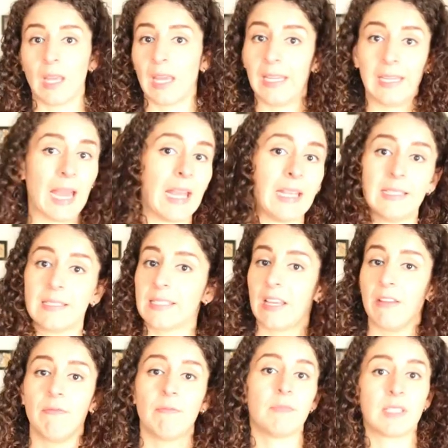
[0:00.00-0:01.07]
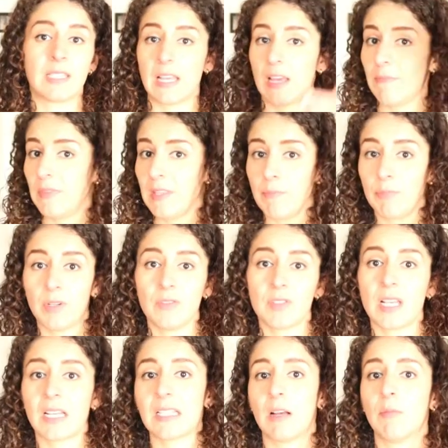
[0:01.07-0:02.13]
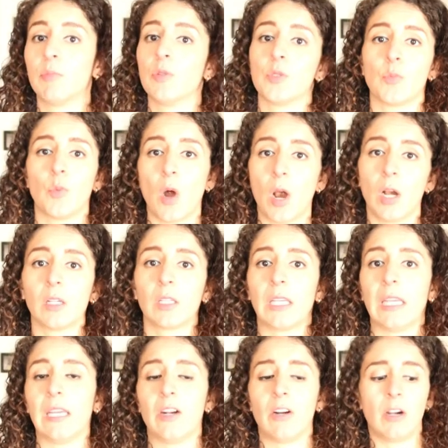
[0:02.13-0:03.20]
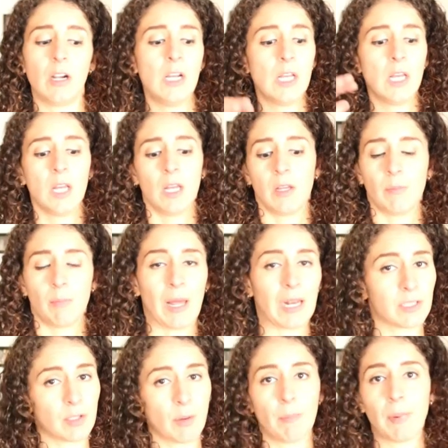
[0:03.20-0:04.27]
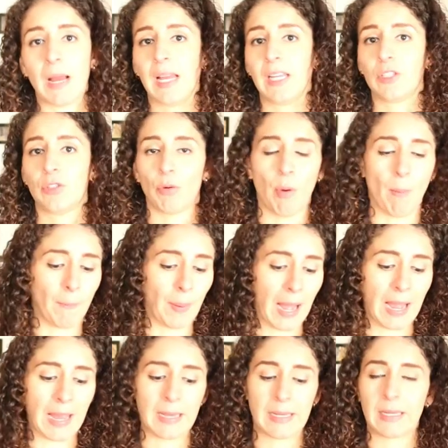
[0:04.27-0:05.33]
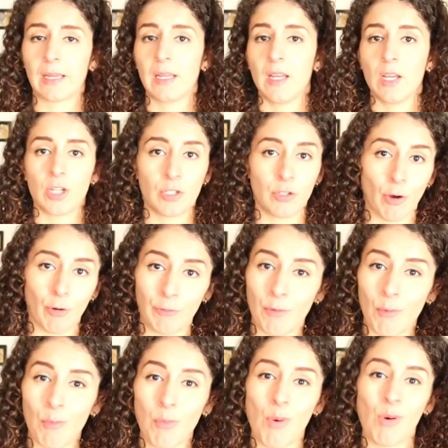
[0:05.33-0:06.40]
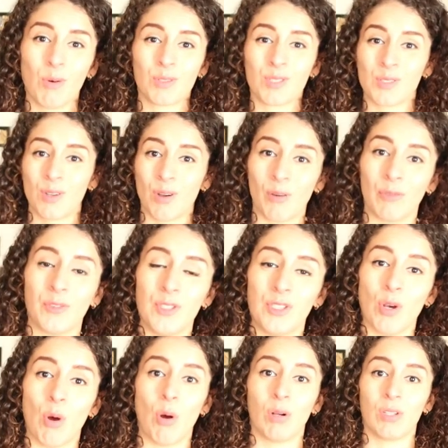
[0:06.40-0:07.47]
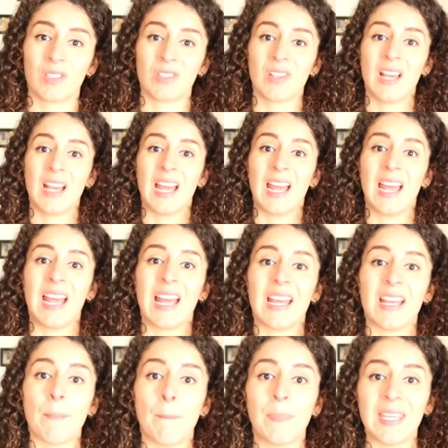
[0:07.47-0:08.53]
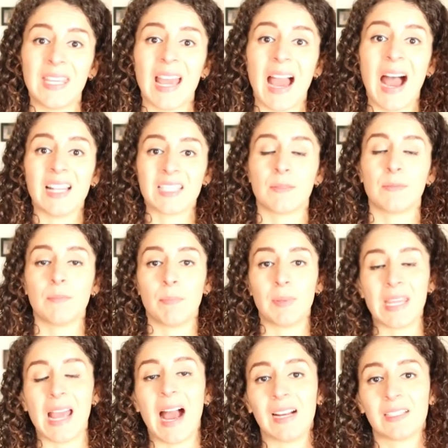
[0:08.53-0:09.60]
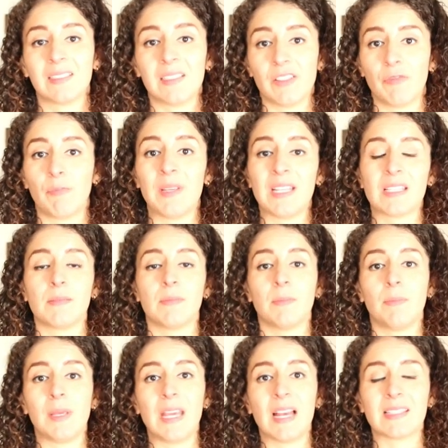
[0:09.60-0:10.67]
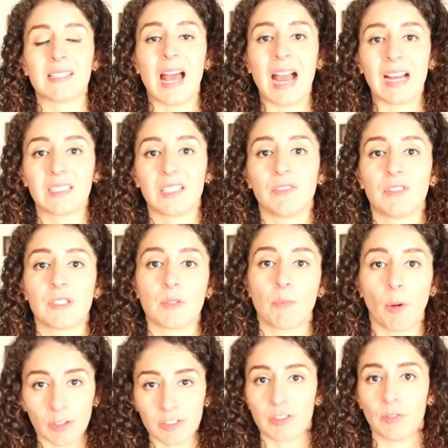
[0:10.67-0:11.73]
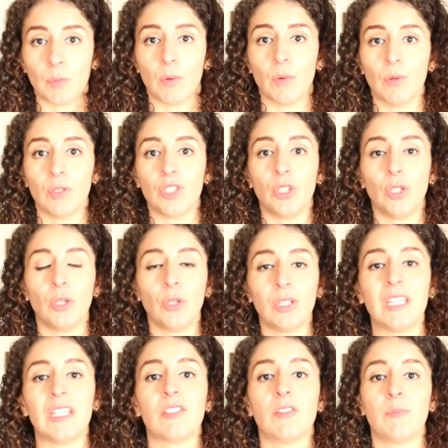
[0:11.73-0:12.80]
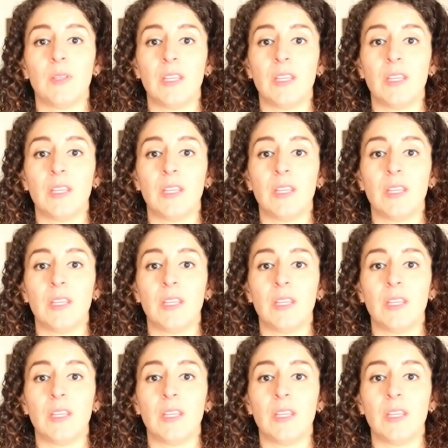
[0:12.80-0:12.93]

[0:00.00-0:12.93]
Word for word: Again, same step, the previous examples work here. Peloton bike, your own bike, go for walks, go for jogs, be as be active be as be as active as possible you need to